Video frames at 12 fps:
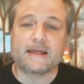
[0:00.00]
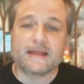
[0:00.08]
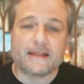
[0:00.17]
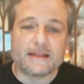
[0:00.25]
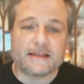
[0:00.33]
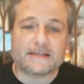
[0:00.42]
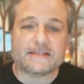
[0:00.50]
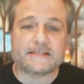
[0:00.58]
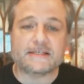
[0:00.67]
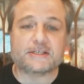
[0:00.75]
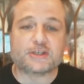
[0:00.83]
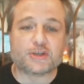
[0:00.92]
This
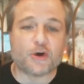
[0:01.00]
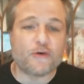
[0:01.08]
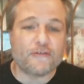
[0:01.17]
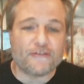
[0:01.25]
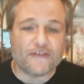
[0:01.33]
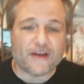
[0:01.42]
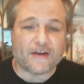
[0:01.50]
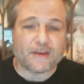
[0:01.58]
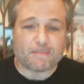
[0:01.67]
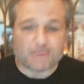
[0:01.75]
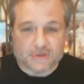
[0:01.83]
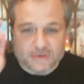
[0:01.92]
is so very
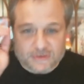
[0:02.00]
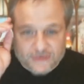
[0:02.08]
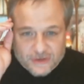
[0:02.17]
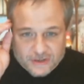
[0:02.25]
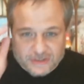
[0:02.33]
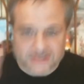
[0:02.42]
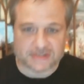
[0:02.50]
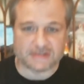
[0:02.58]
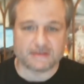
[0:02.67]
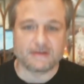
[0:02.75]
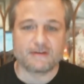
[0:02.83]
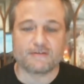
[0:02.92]
perverse
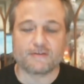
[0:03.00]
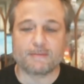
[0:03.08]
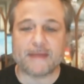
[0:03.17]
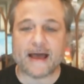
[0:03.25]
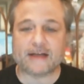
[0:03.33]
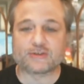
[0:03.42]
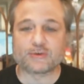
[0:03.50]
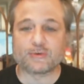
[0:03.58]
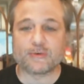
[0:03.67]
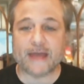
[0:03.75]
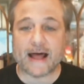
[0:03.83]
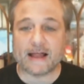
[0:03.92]
from natural
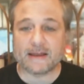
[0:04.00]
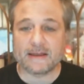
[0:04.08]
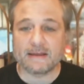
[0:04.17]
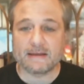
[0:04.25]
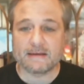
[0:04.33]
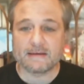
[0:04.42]
reality